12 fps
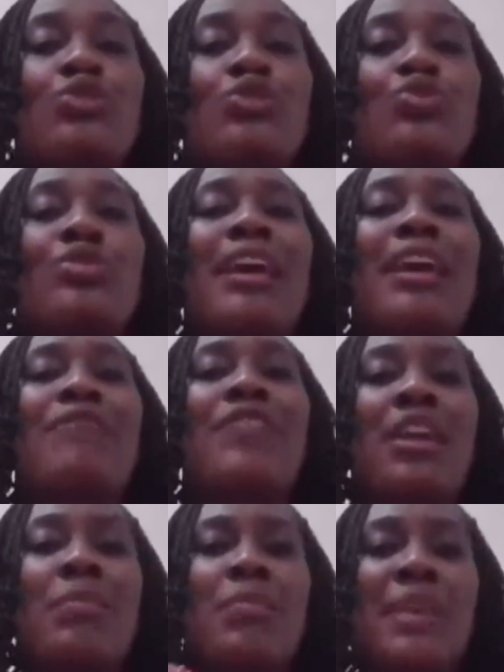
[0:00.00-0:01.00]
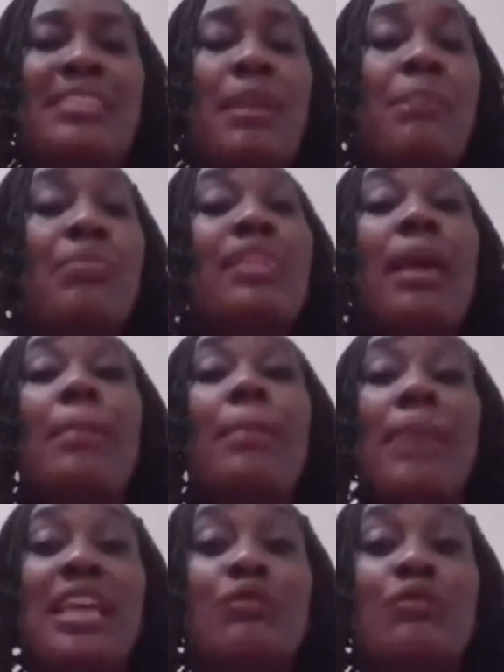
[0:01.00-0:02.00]
to do their very best and put their
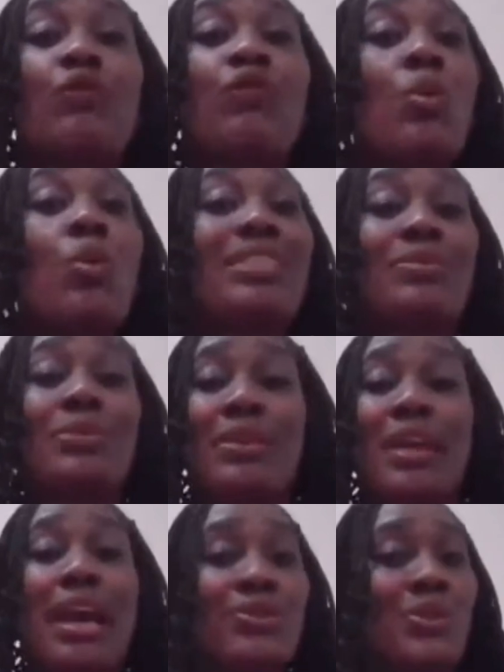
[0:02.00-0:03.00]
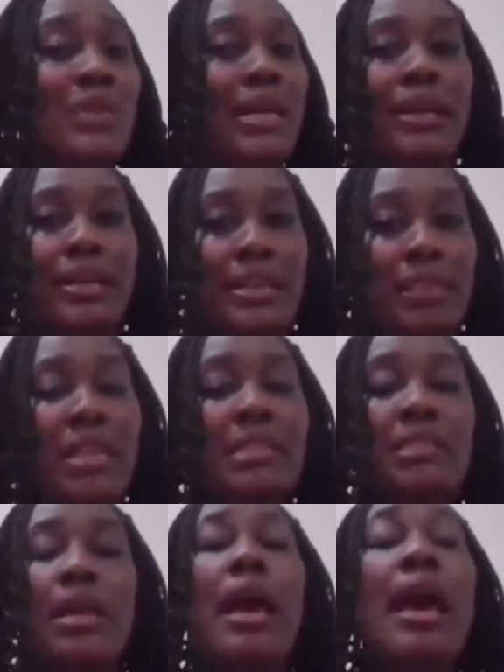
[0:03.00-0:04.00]
best foot forward with regards to their
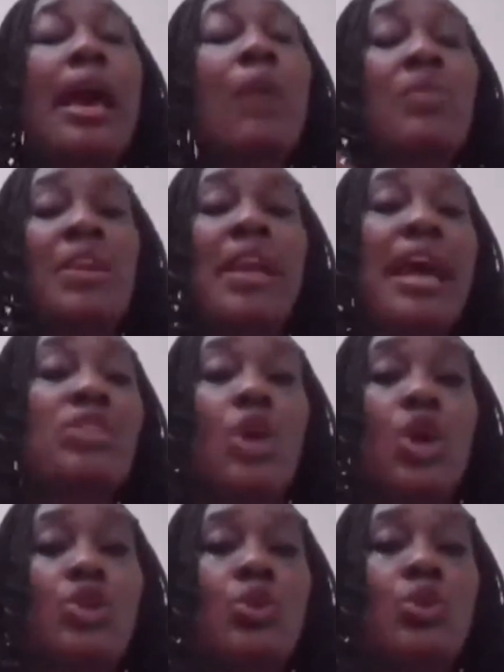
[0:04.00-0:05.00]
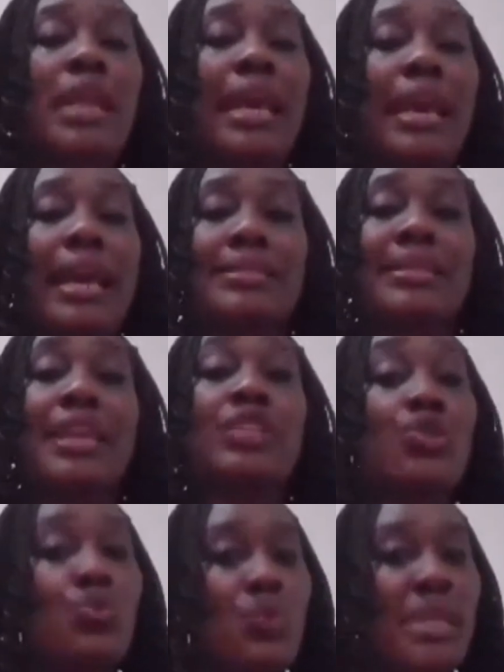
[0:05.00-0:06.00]
academics, and with regards also, like I said,
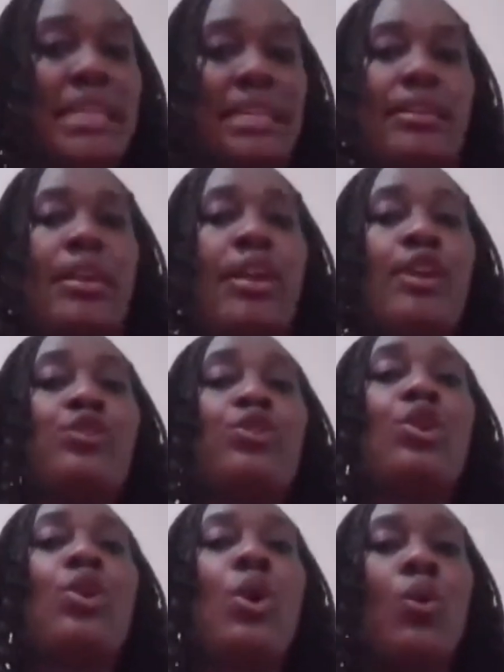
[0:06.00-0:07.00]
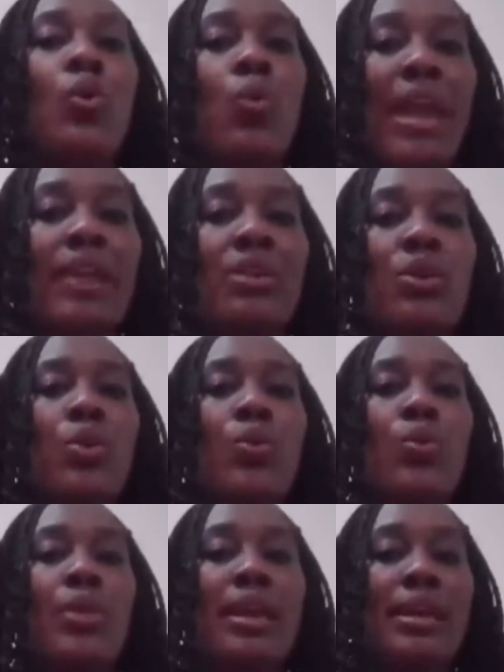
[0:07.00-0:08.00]
to reading. So
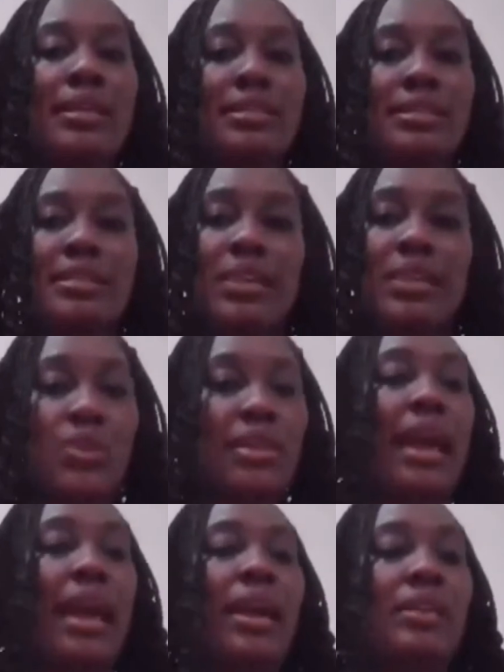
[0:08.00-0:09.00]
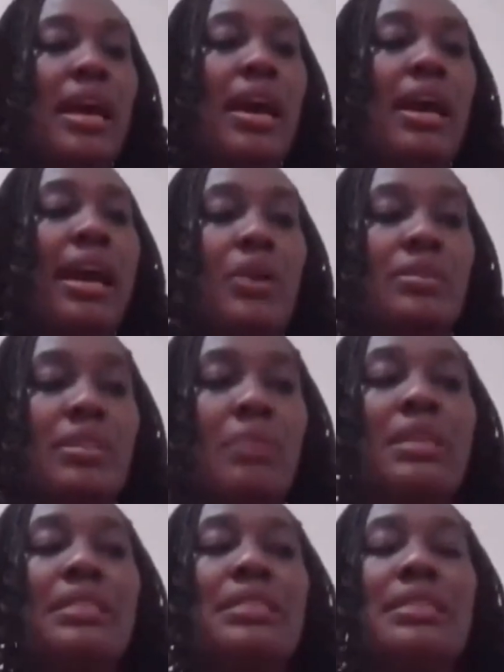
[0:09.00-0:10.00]
when we are set with the
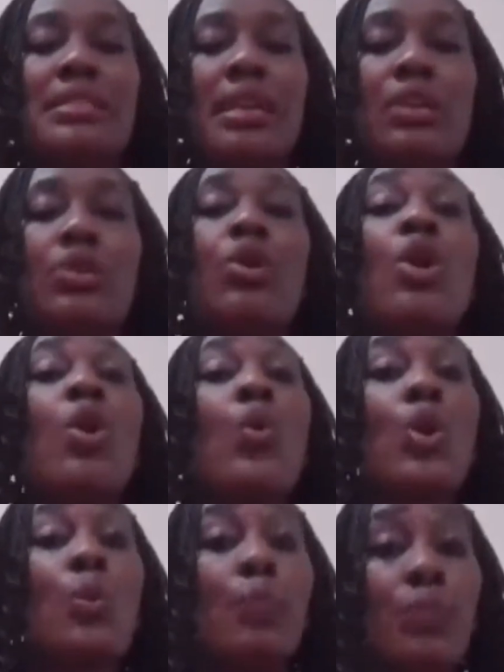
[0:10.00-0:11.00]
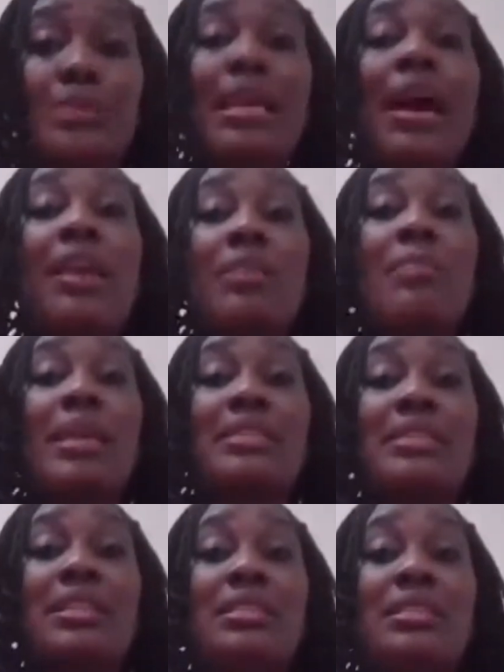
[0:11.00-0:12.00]
accountability circle, we will put out the
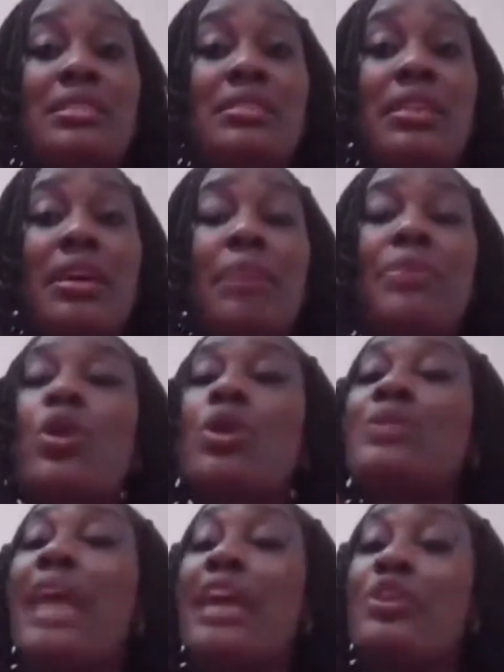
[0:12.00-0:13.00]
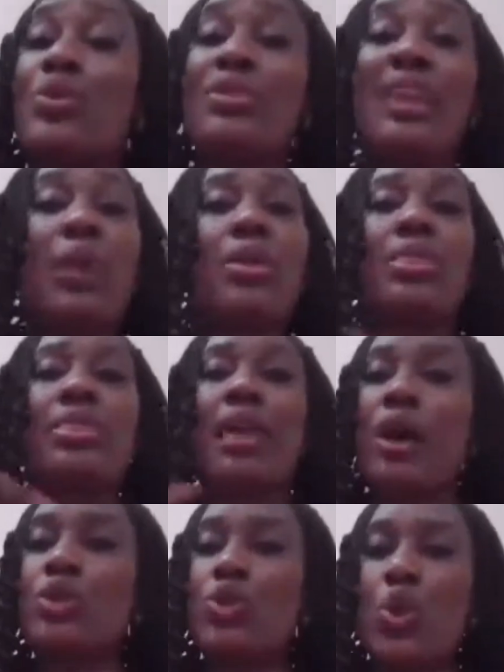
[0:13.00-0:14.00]
message in there, because I know that
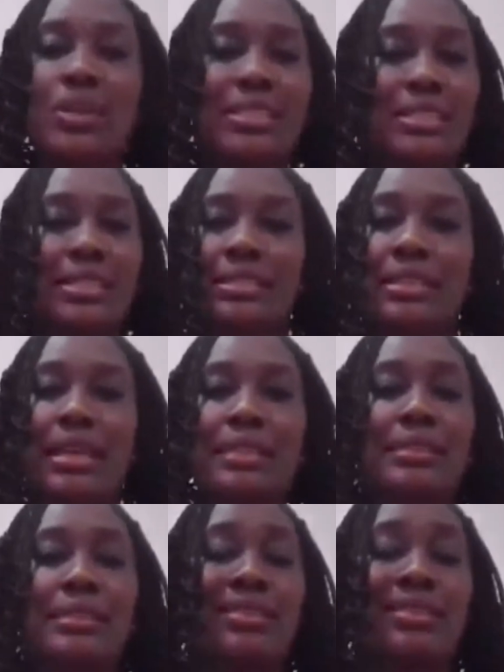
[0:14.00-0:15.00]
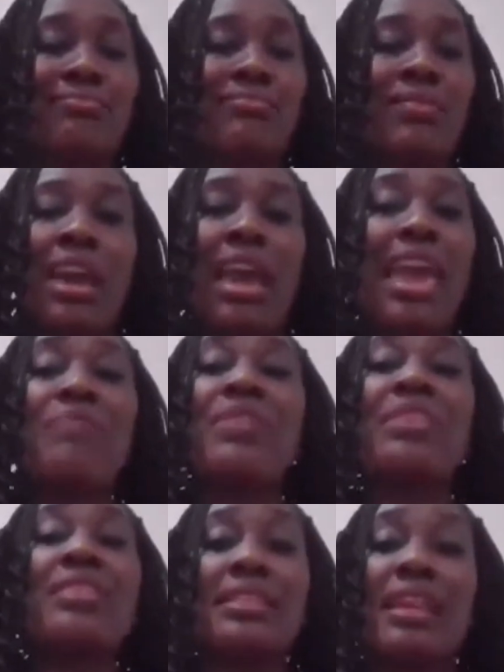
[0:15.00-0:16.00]
without consistency,
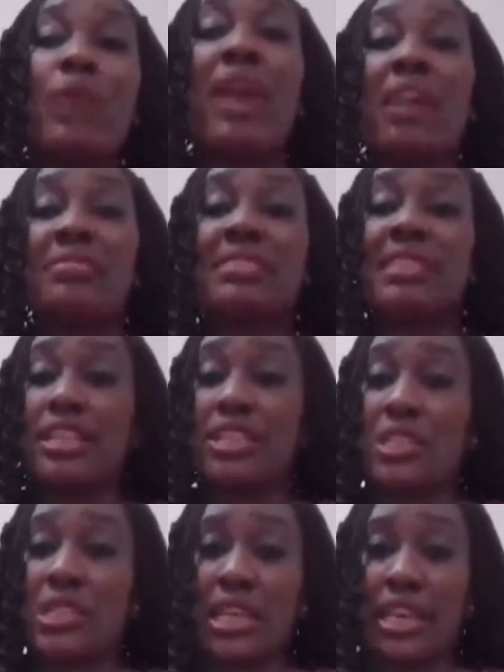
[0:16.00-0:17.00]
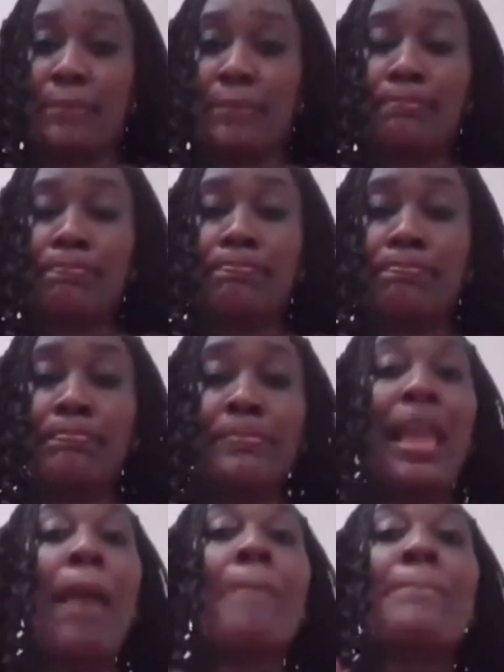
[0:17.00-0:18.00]
everything that we have said today
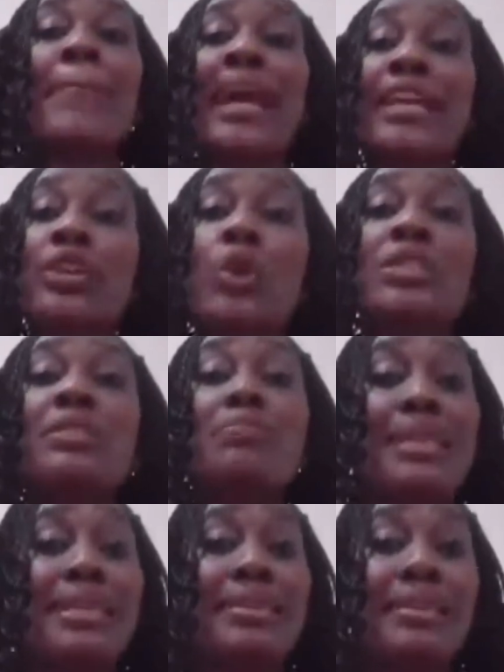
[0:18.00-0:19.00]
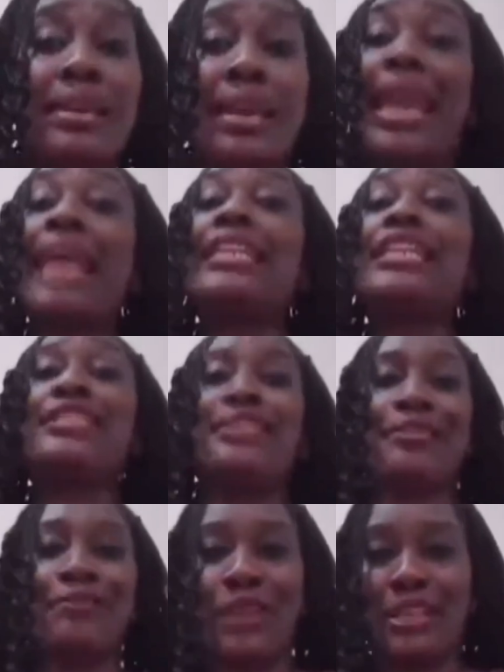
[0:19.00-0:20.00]
might not make any
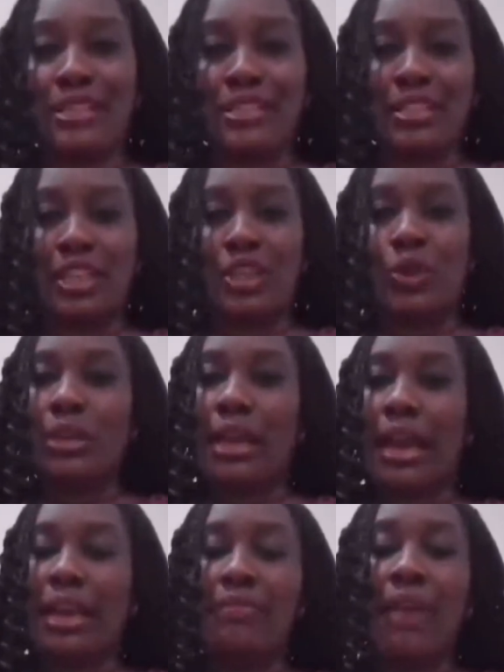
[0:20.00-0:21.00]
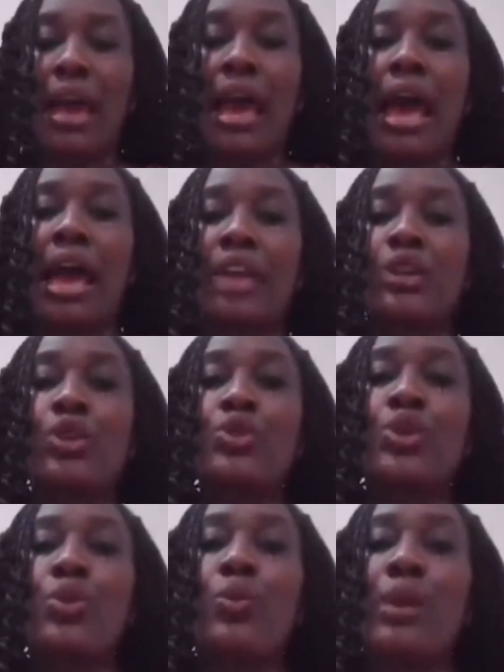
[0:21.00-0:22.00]
difference in your life. I don't
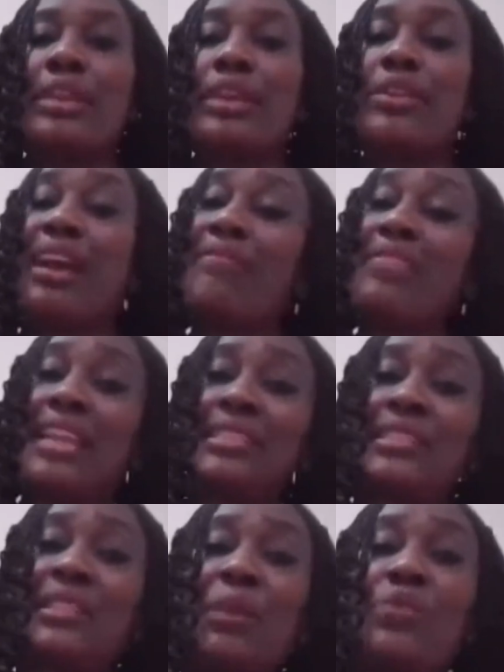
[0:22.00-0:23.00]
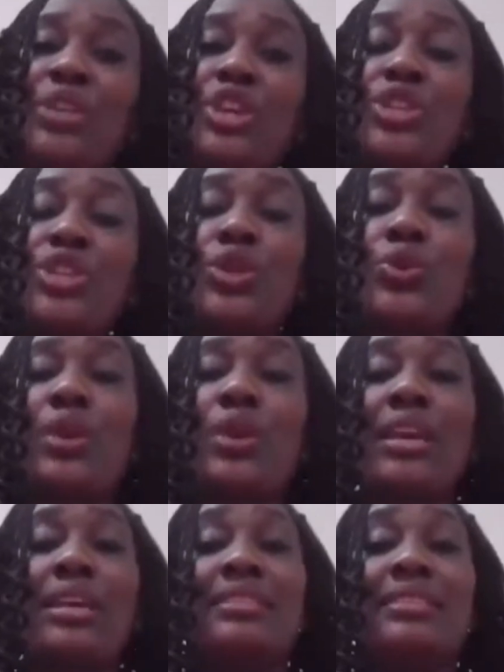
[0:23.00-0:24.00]
know whether you have learned something new.
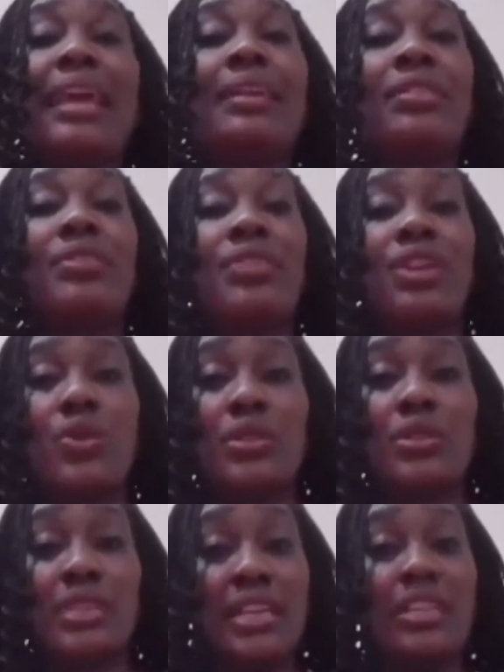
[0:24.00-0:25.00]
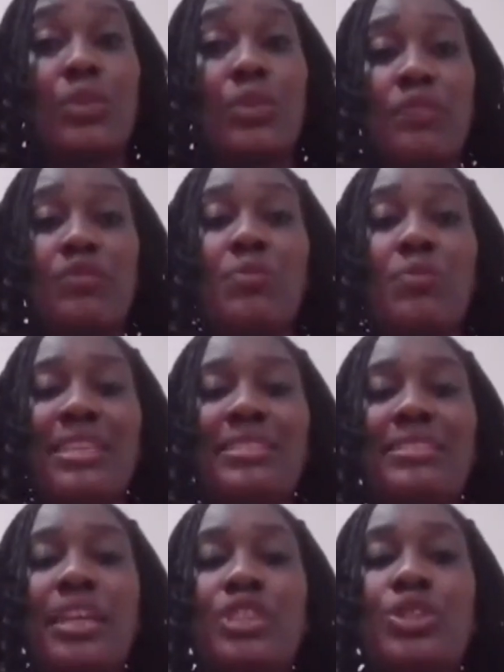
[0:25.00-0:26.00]
Is there anything you're taking away from
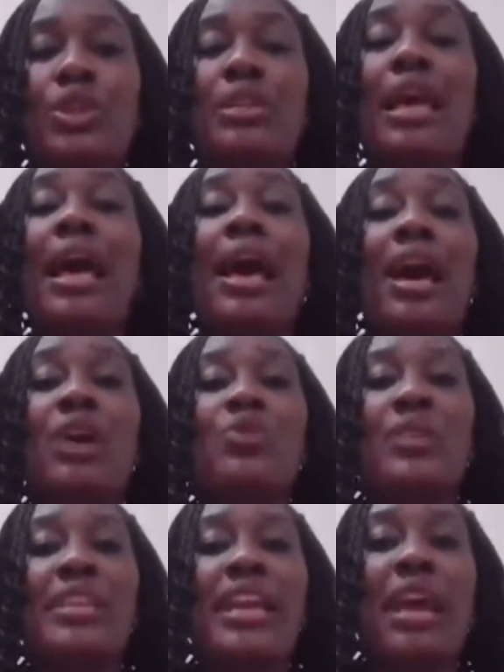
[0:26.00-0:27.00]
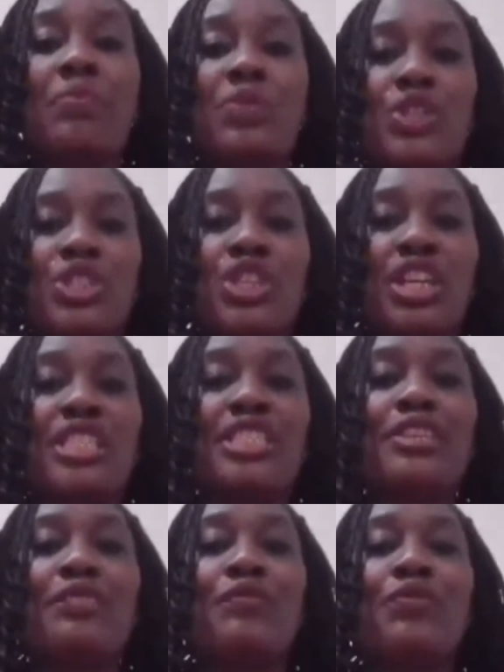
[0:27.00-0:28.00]
this session? I would really appreciate
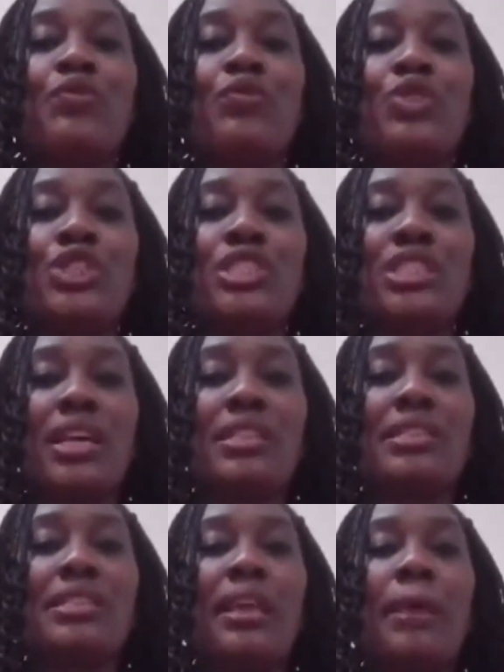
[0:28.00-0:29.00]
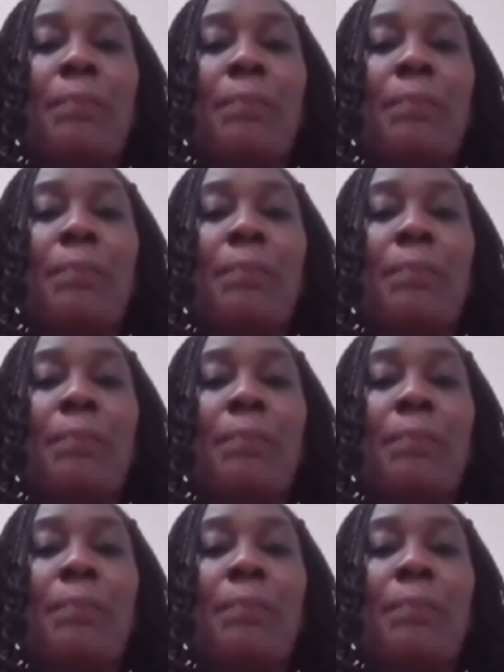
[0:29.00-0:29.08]
if you just